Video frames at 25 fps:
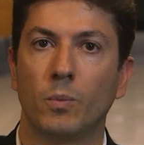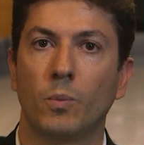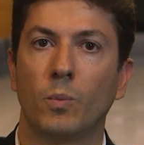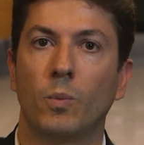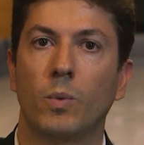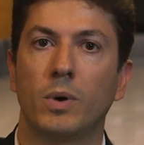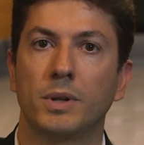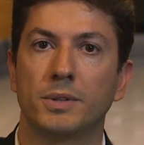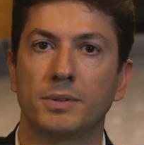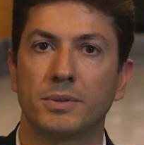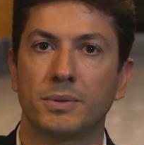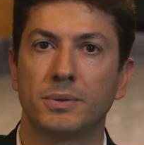
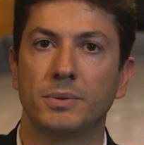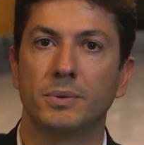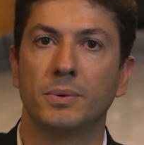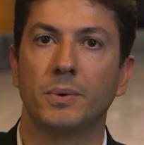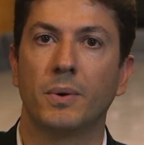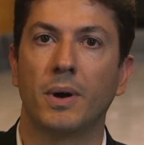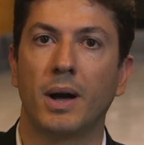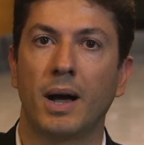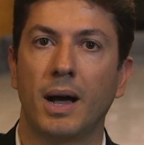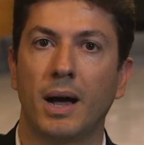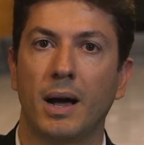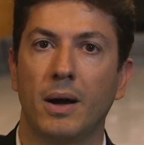what to do,
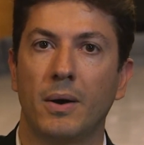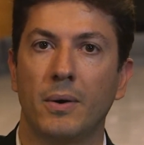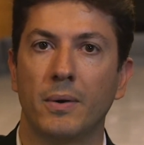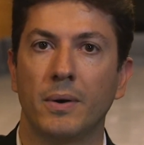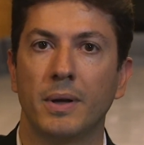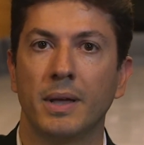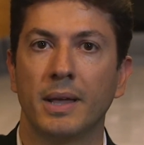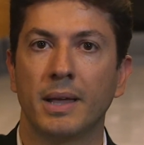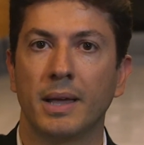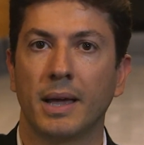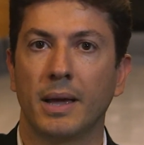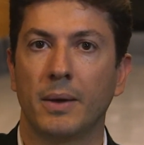how,
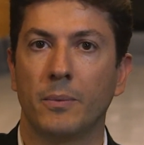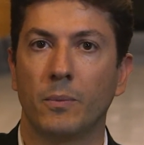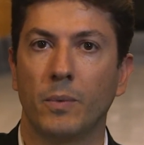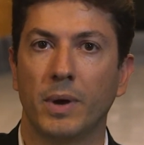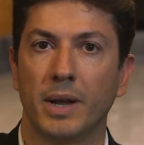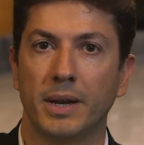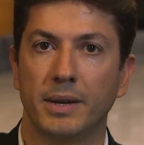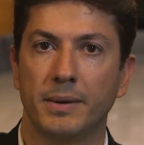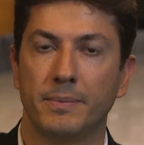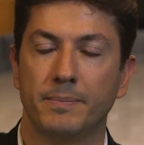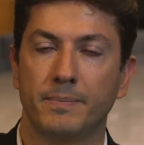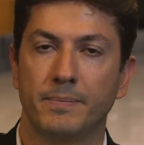and
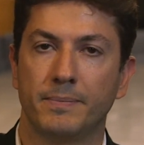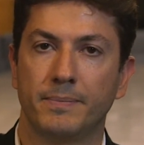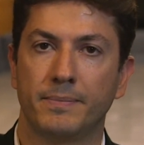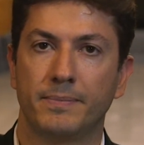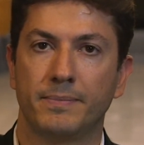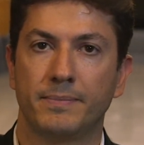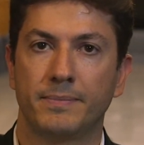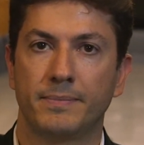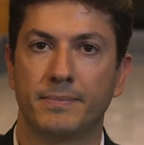when.